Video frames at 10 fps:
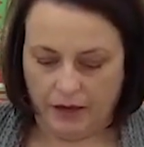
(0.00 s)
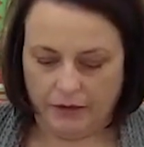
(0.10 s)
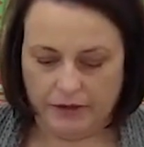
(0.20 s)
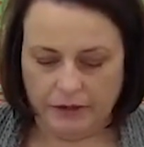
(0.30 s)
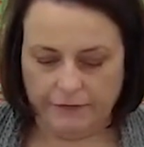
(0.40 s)

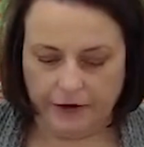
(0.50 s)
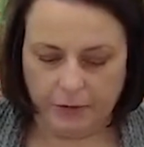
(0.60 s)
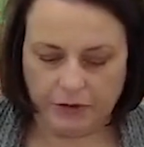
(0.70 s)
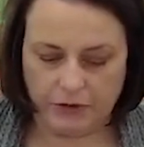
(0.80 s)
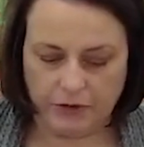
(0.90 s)
There was a
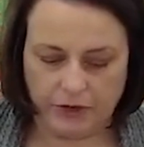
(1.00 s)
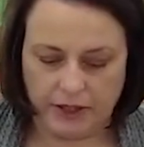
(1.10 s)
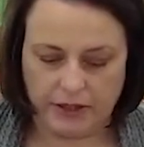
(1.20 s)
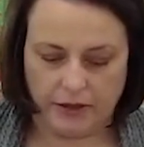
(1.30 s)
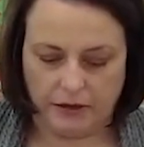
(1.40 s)
famous quilter
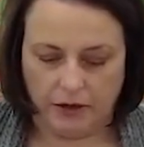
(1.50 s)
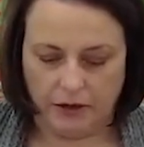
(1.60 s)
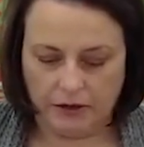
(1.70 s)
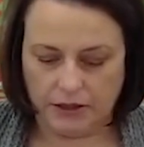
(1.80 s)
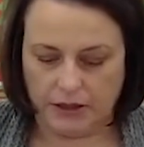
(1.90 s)
I saw a
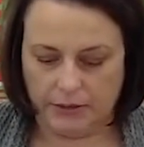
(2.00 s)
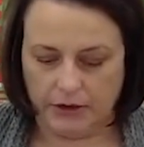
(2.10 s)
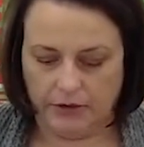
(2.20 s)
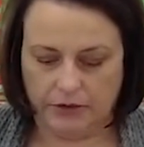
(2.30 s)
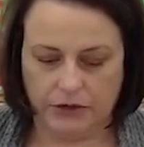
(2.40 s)
long time
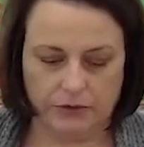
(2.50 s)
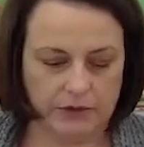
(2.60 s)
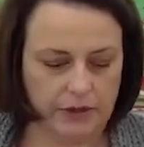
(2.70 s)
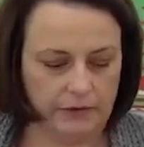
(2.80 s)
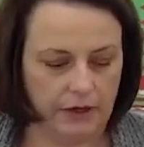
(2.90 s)
ago when she
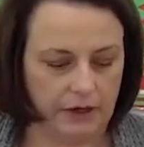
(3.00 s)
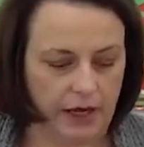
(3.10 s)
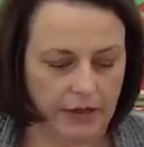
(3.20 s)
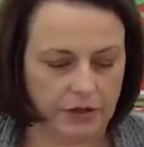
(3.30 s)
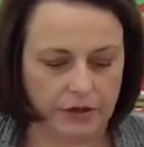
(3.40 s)
was giving a
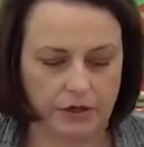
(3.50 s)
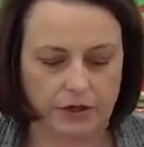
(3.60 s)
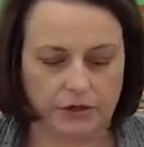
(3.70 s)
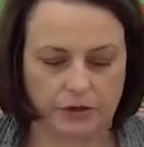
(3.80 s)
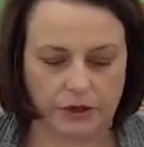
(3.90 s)
lecture
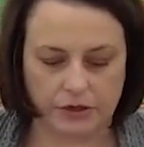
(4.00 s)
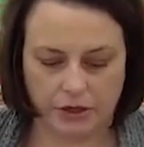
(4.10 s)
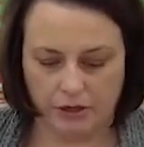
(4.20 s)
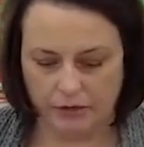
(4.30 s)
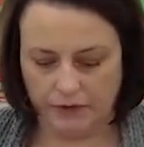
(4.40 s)
in a trunk
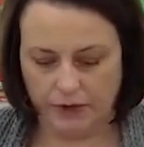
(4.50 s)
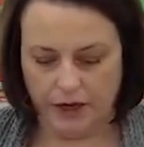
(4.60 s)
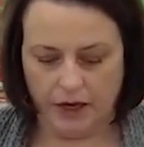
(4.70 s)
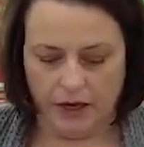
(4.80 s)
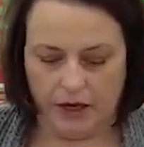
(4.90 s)
show,
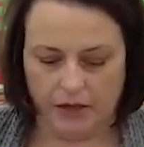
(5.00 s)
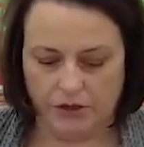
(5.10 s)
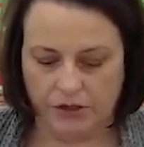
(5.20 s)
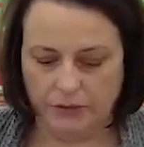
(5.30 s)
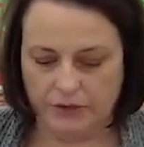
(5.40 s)
and
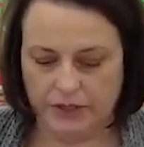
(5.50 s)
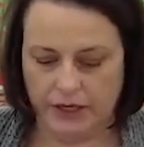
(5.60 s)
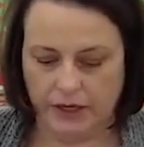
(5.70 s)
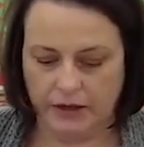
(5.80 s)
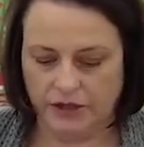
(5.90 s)
she was
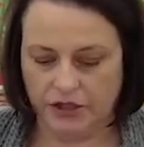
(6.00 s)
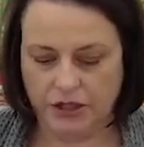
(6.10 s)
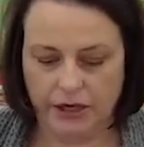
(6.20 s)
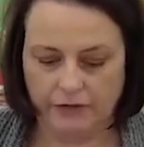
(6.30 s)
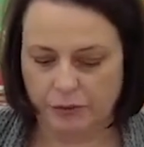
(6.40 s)
saying that
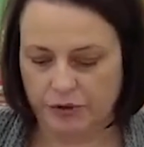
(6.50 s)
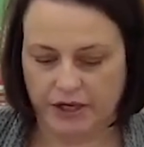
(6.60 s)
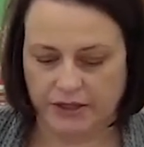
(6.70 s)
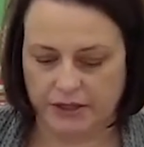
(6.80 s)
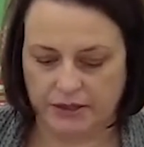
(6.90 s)
she never
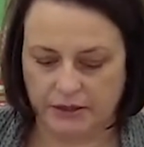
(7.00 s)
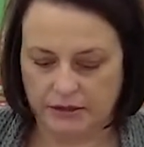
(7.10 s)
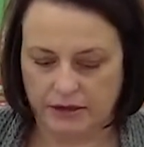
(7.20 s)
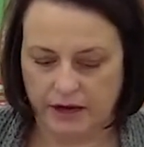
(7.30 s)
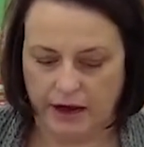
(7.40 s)
presses,
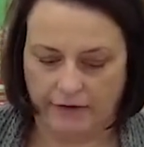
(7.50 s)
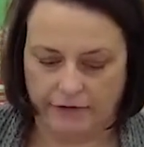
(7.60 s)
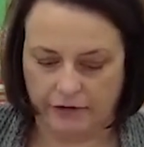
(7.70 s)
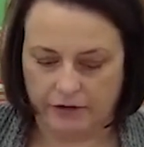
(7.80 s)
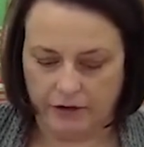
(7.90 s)

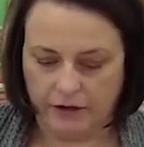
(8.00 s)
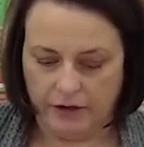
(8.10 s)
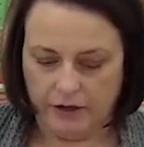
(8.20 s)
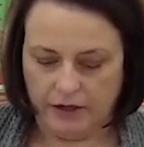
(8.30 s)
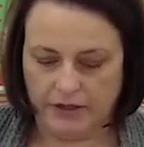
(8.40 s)
ever,
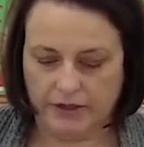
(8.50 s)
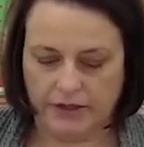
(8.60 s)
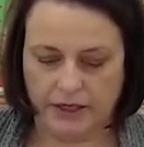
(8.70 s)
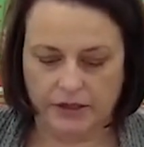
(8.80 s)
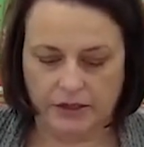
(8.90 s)
because it
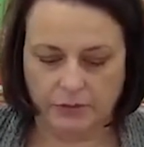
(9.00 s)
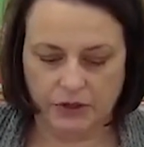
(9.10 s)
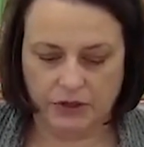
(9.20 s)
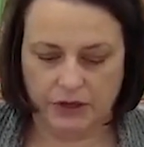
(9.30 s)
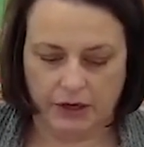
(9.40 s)
takes too
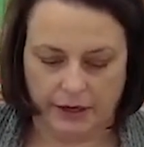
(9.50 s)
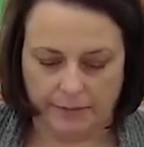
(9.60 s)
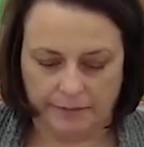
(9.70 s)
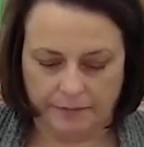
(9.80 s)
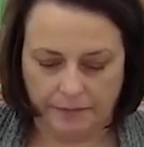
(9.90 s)
much
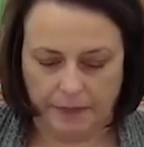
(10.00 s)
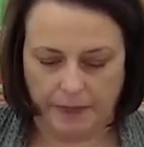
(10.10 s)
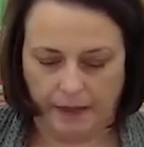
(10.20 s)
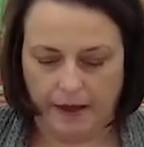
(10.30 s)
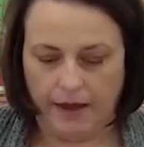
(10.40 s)
time.
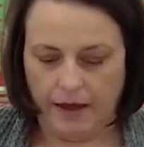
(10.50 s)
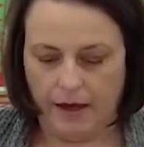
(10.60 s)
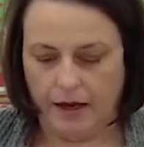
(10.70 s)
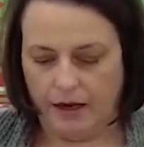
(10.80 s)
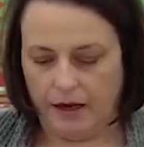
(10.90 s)

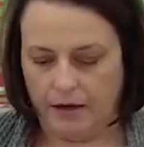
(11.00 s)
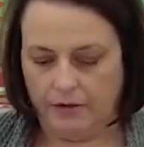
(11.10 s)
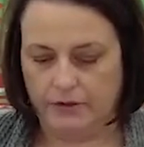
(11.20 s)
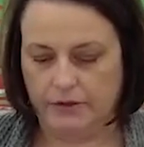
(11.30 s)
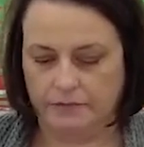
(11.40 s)

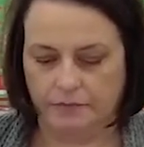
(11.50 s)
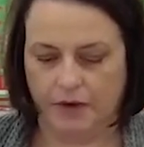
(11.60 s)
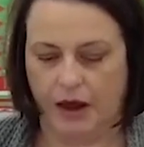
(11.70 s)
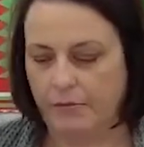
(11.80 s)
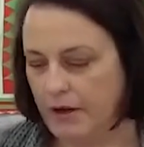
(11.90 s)
And
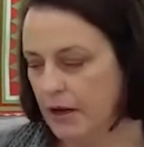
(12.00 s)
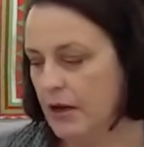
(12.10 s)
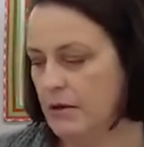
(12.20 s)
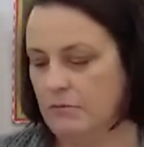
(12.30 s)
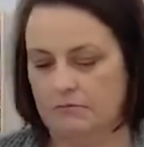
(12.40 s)
I
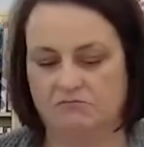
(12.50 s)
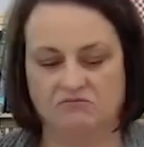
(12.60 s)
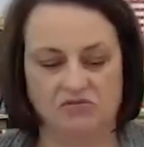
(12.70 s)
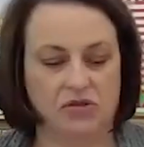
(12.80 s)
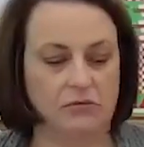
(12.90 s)
bet
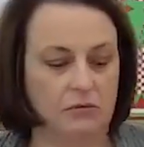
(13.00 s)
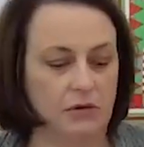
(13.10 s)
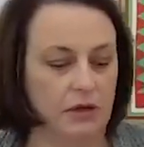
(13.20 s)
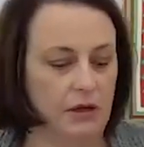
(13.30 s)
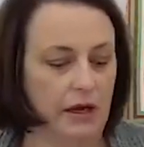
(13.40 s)
she would
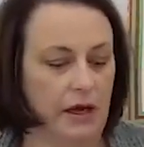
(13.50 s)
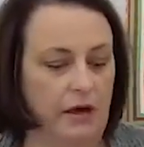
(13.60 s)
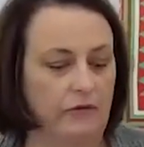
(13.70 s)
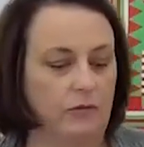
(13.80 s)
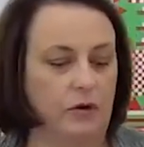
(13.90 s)
really like
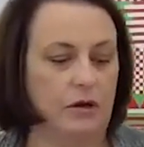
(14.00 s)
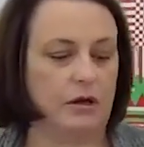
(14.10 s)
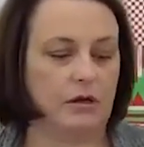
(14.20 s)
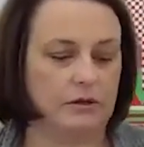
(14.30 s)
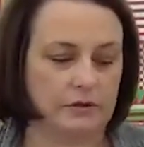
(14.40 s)
having one of
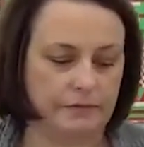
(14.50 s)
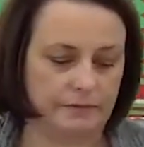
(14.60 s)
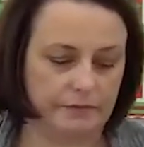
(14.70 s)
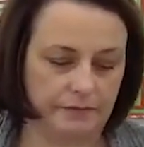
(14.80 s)
these.